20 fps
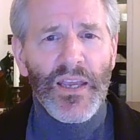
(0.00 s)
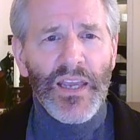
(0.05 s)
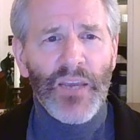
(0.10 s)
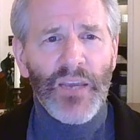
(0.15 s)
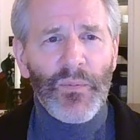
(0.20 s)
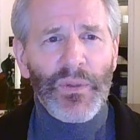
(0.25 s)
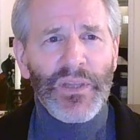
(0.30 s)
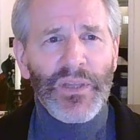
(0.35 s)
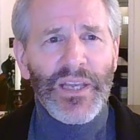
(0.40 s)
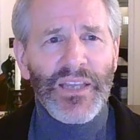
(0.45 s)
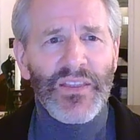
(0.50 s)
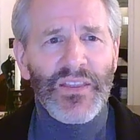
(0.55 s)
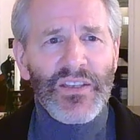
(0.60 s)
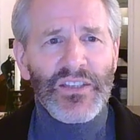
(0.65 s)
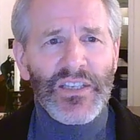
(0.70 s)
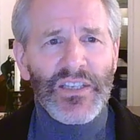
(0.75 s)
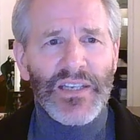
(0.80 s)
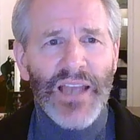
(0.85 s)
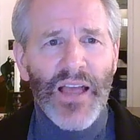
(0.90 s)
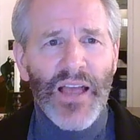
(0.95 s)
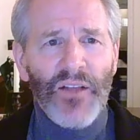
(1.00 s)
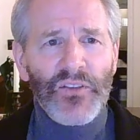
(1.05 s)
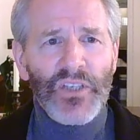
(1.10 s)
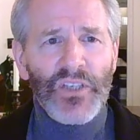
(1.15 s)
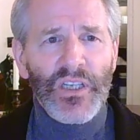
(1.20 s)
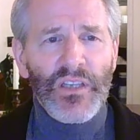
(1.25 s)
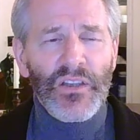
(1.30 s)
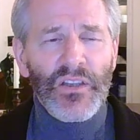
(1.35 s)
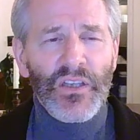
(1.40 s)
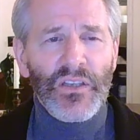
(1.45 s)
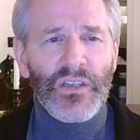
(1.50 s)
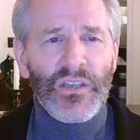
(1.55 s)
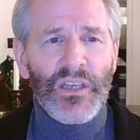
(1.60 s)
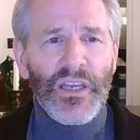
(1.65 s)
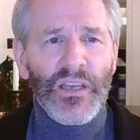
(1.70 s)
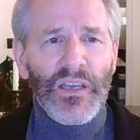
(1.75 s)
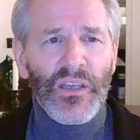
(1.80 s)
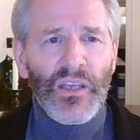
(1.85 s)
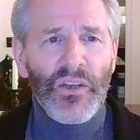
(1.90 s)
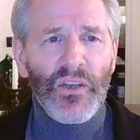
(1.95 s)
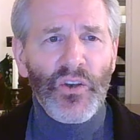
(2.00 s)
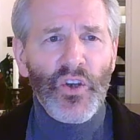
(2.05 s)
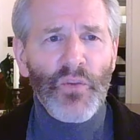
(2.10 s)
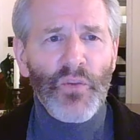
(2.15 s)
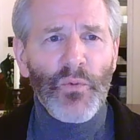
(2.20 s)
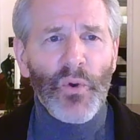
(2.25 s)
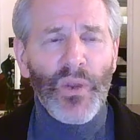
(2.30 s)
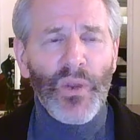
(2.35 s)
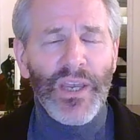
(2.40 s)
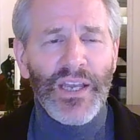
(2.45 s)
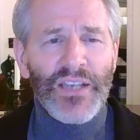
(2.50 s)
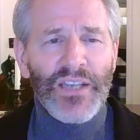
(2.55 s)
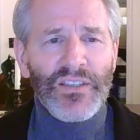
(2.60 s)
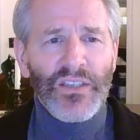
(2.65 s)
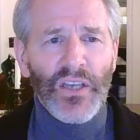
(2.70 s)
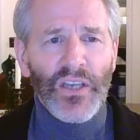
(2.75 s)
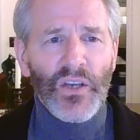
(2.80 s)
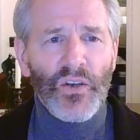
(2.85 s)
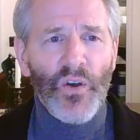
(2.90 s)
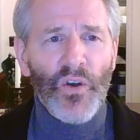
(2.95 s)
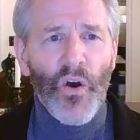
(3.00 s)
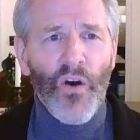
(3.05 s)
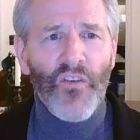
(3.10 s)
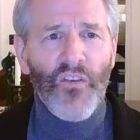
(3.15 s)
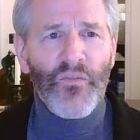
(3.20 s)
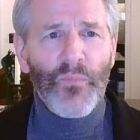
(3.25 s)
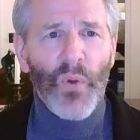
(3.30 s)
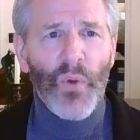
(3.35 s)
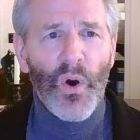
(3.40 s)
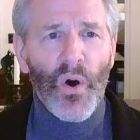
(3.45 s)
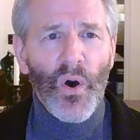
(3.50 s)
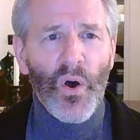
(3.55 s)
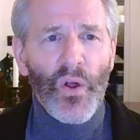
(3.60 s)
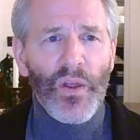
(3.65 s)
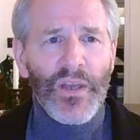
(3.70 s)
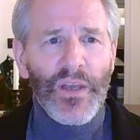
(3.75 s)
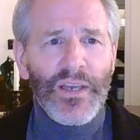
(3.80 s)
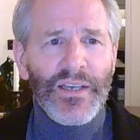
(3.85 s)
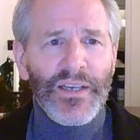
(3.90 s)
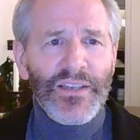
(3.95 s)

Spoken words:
And we like this analogy that the humeral head is like a golf ball